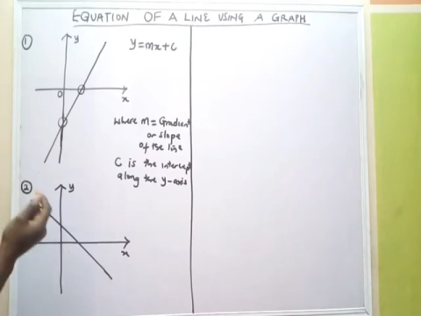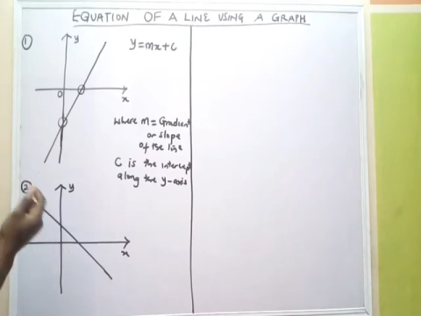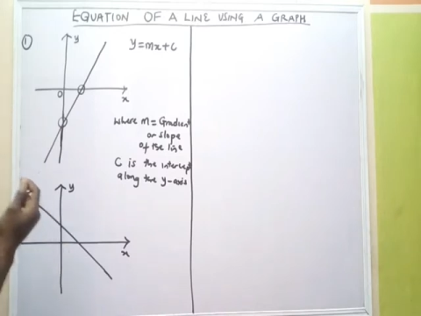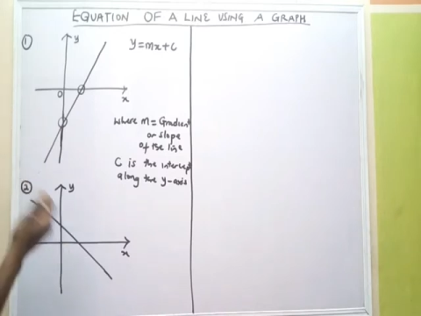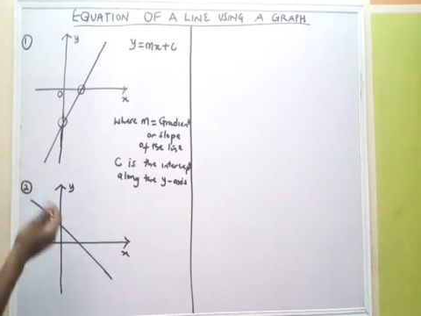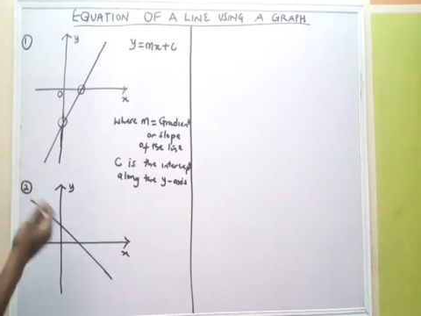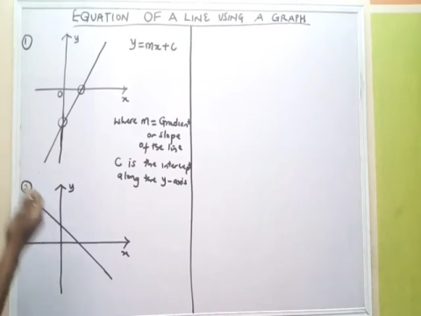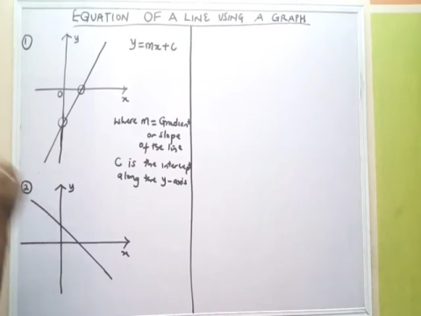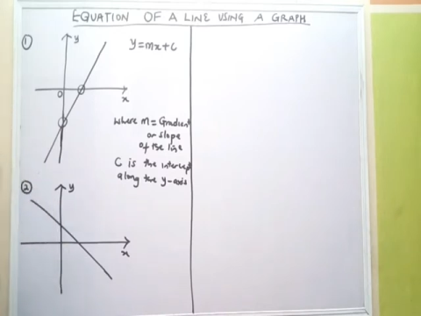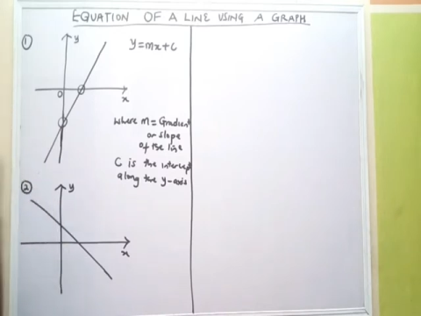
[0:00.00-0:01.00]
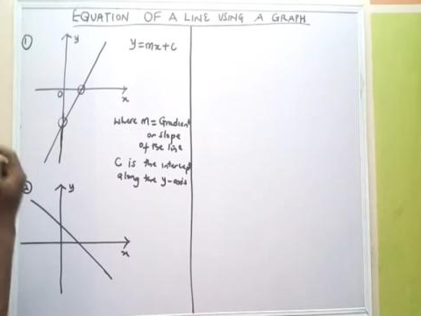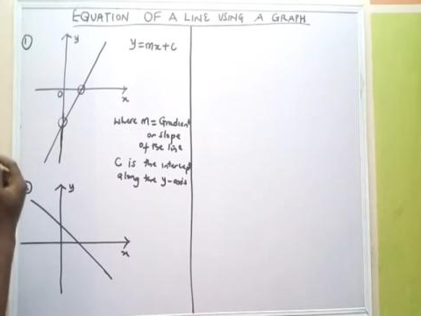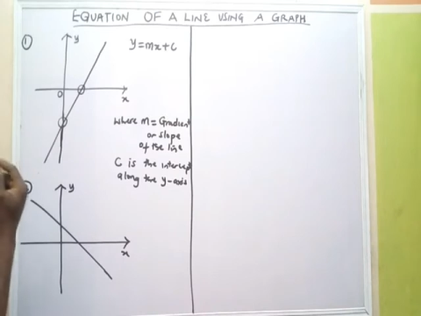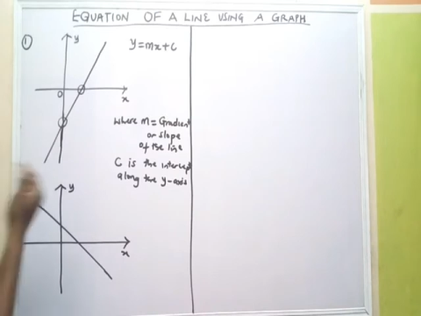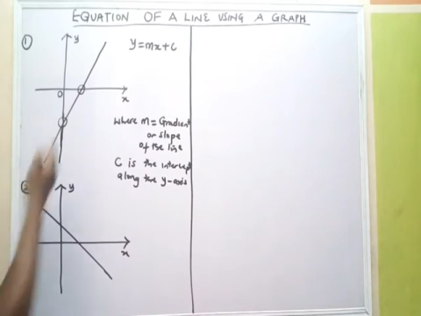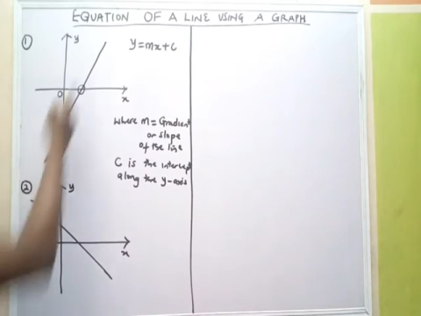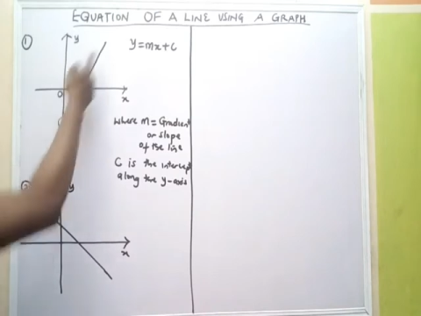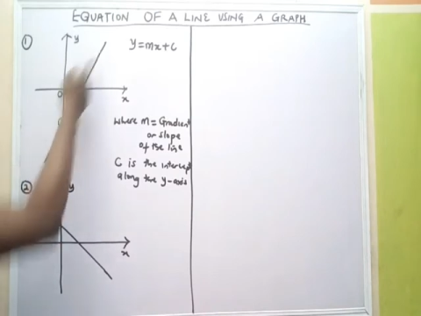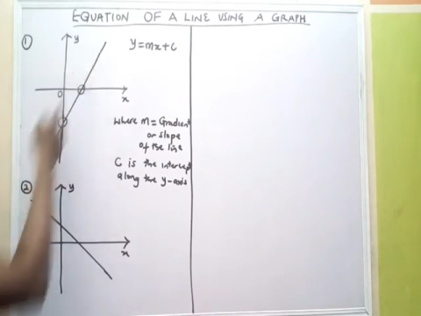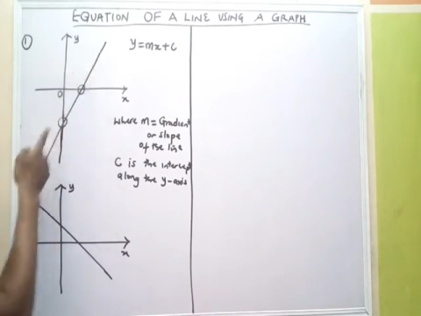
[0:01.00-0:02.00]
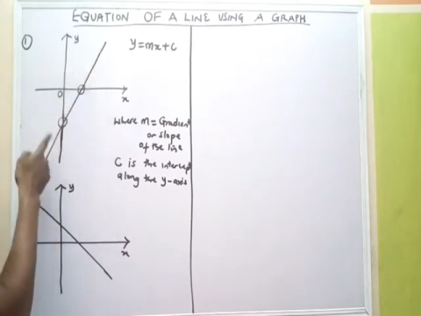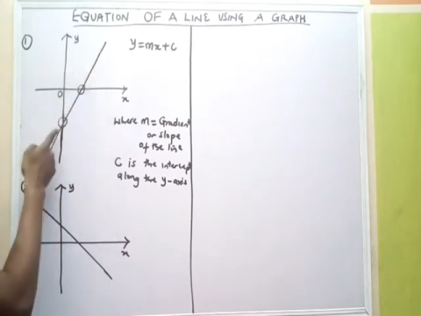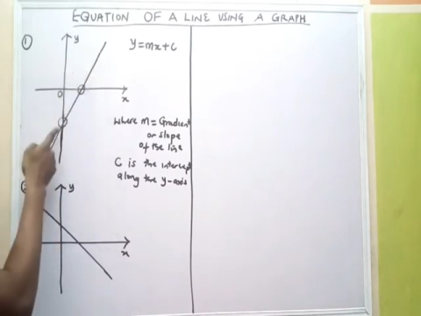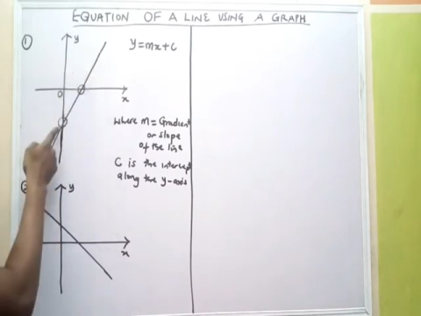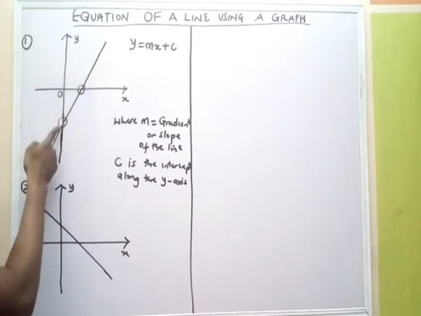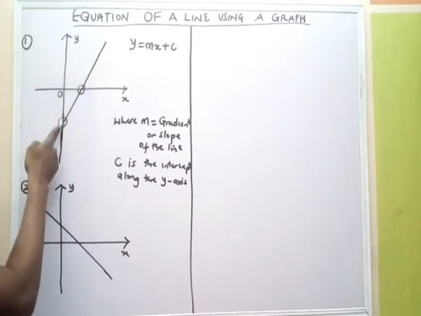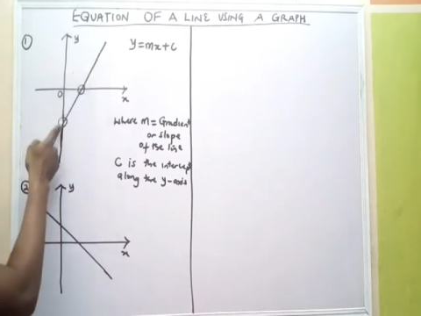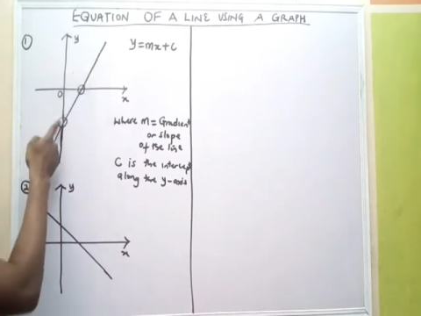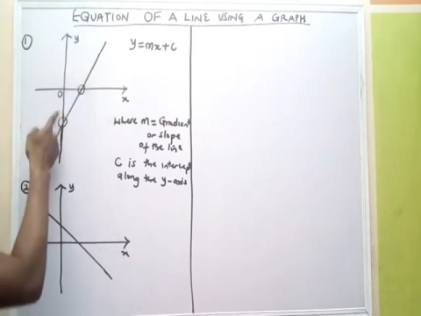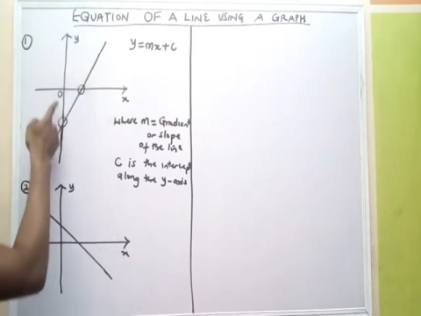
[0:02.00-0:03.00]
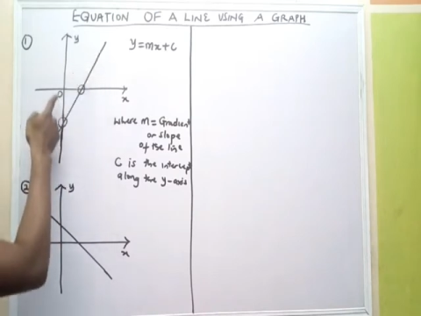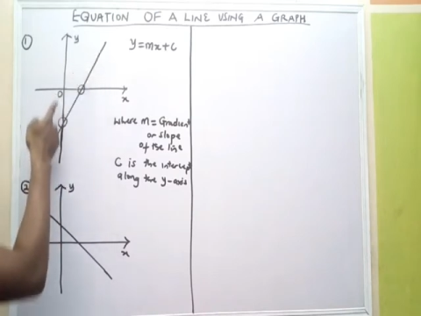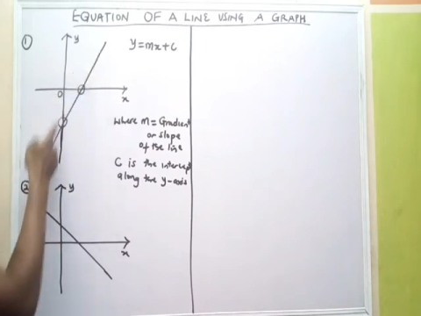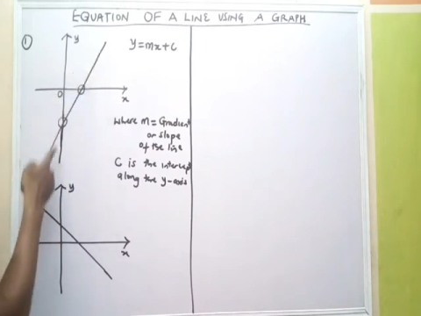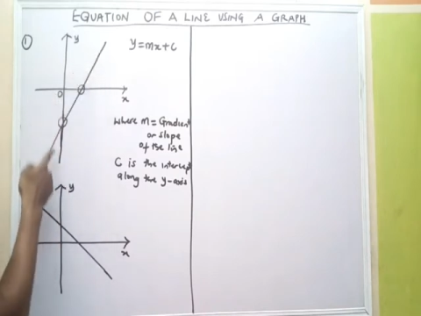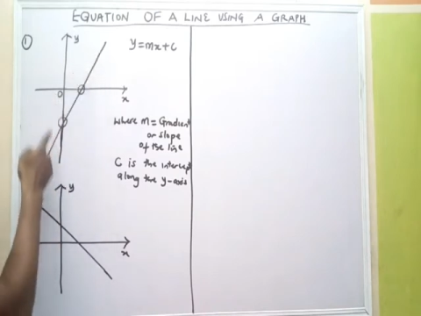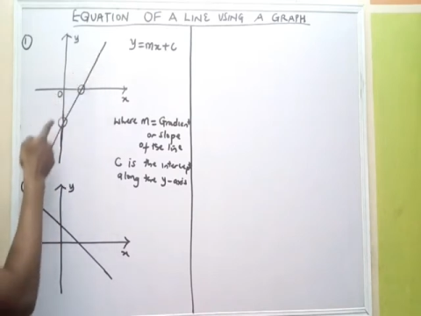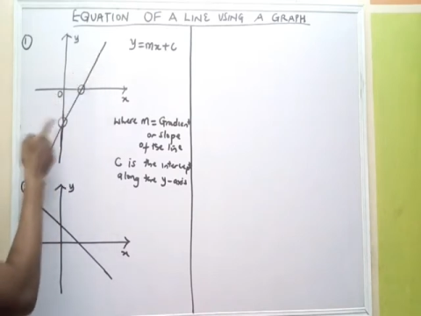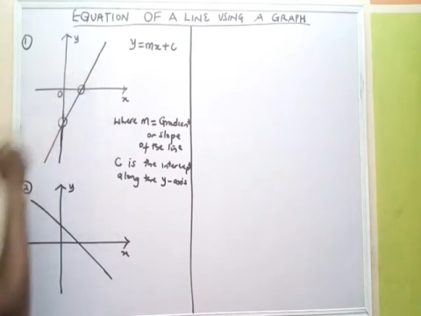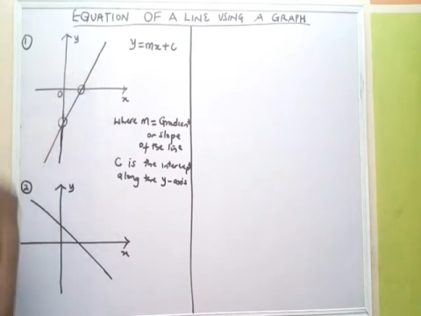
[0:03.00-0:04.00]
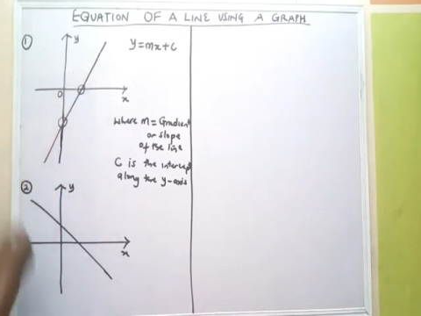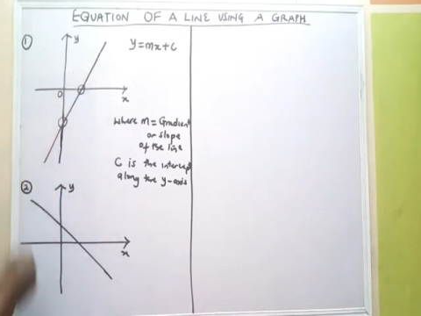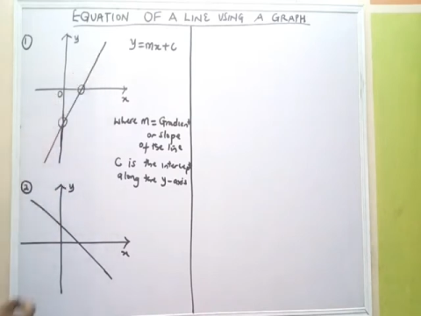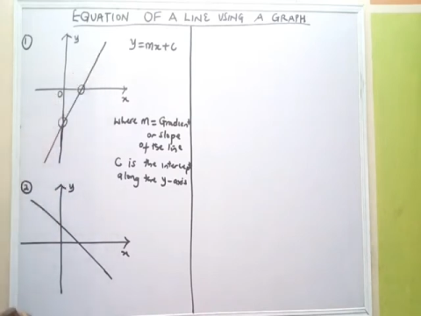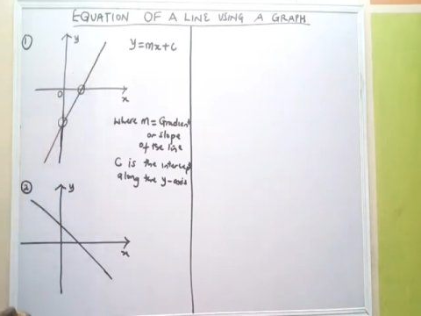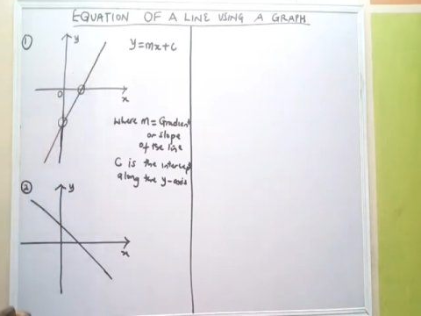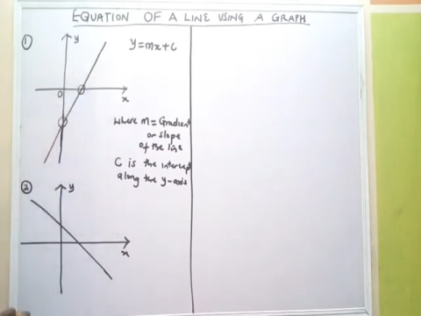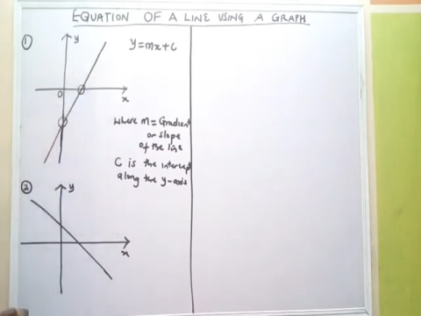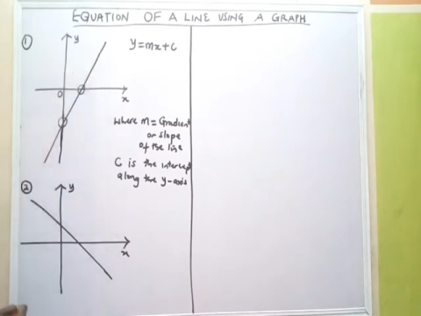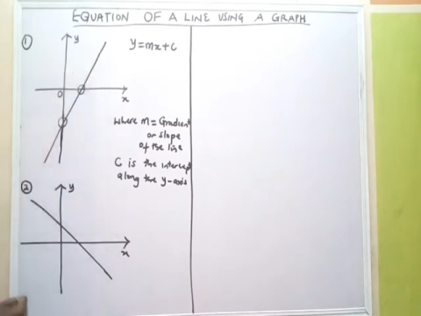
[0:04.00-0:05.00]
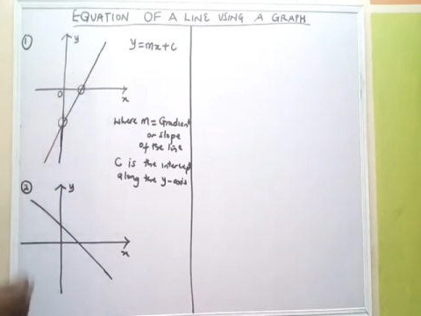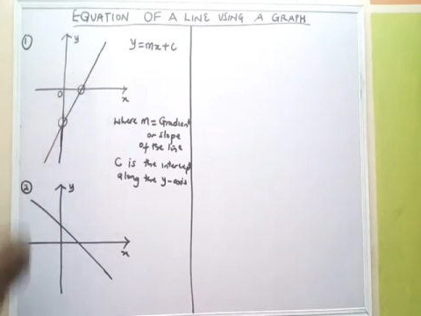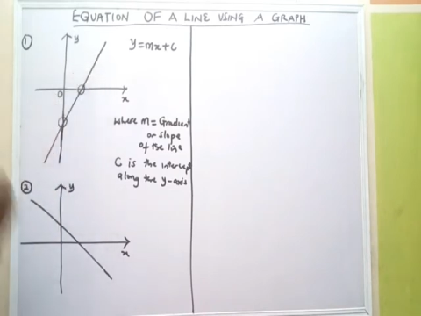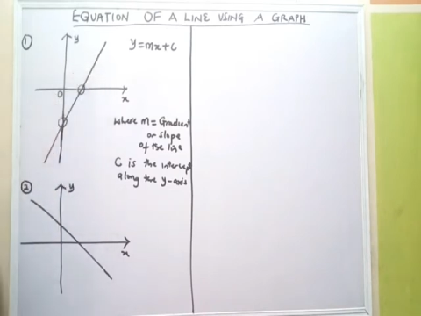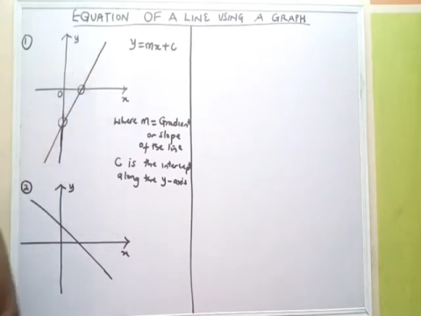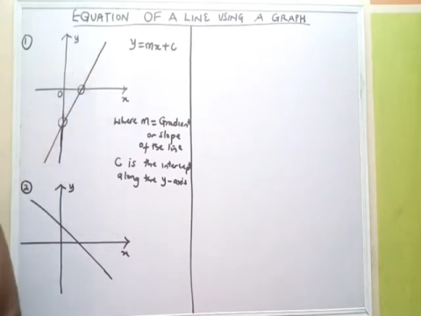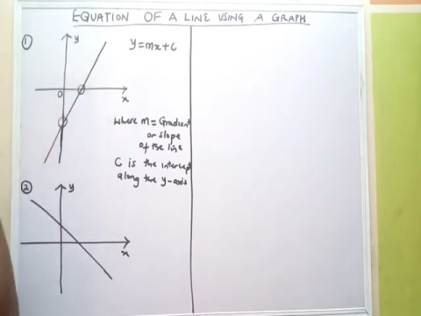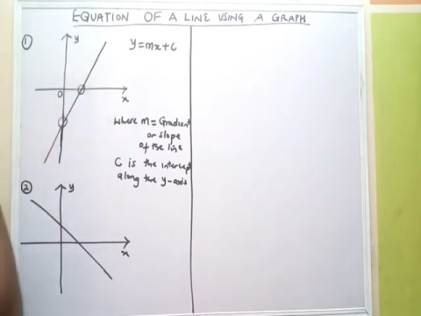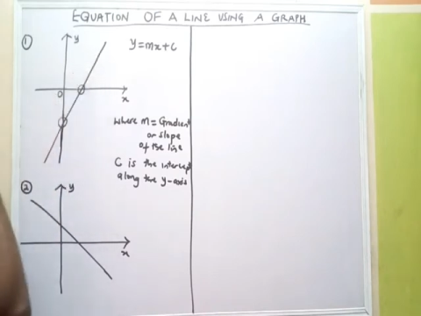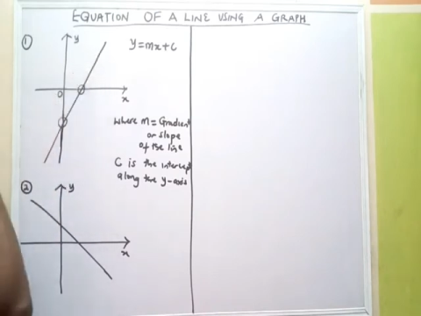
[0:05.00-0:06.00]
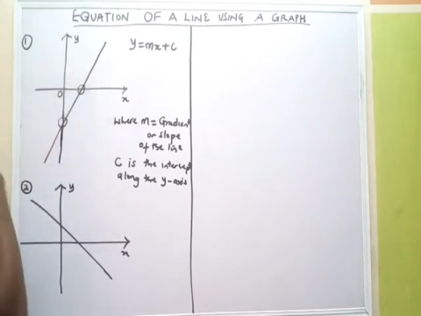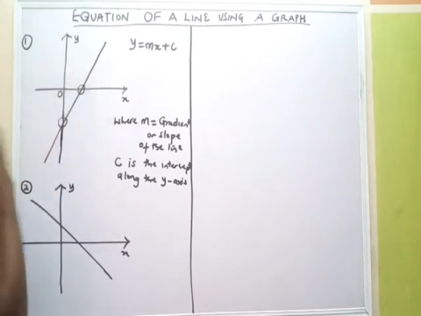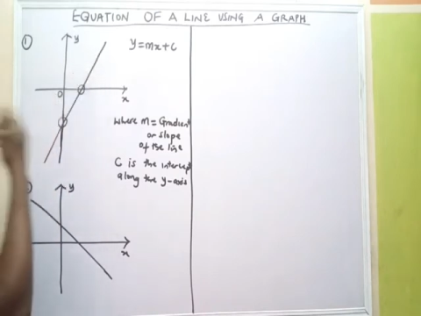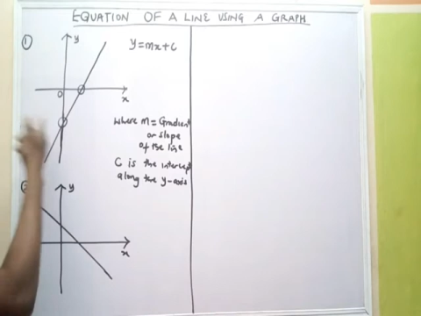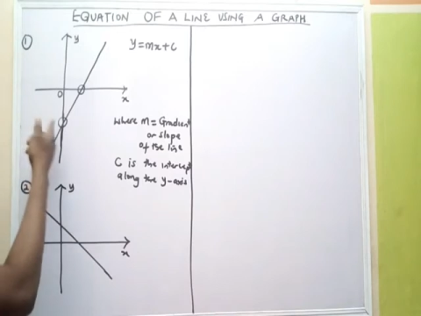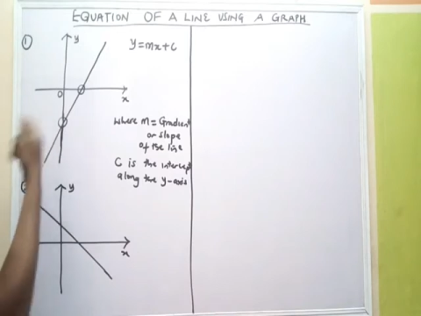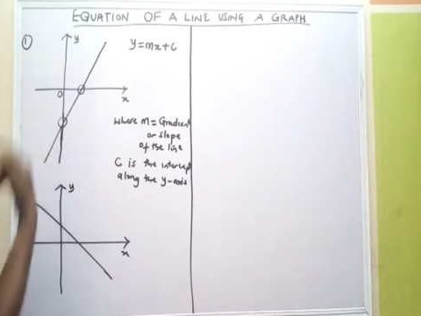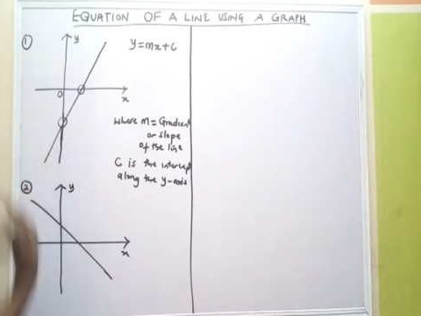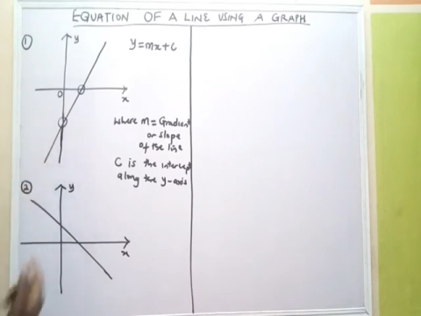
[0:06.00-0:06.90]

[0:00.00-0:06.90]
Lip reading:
[unreadable: no face in view]